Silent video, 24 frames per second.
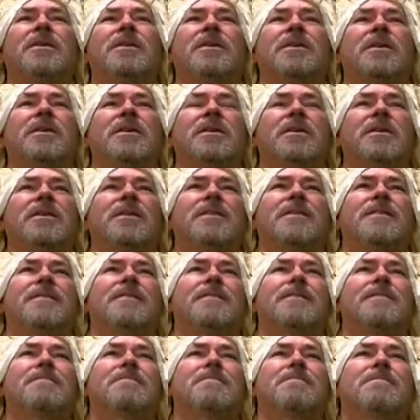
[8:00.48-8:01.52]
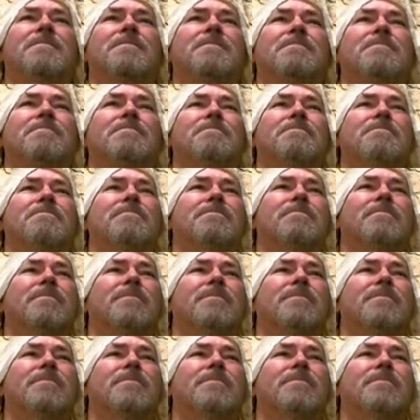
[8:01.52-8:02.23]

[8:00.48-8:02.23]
Nothing is said.